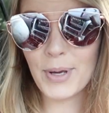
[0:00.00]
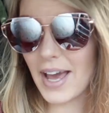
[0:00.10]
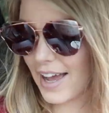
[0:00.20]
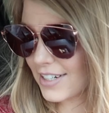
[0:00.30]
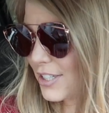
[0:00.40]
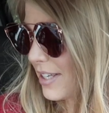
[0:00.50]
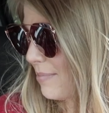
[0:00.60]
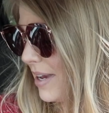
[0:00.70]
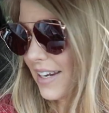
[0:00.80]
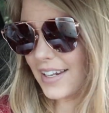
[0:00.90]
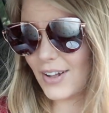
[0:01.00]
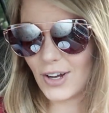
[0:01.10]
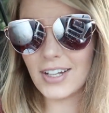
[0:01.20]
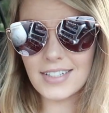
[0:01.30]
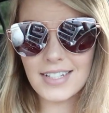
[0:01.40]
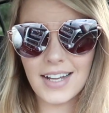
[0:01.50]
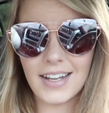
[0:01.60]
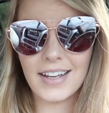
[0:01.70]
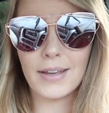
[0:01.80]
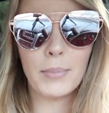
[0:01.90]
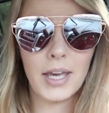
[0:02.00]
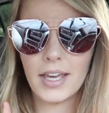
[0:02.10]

We actually made it on time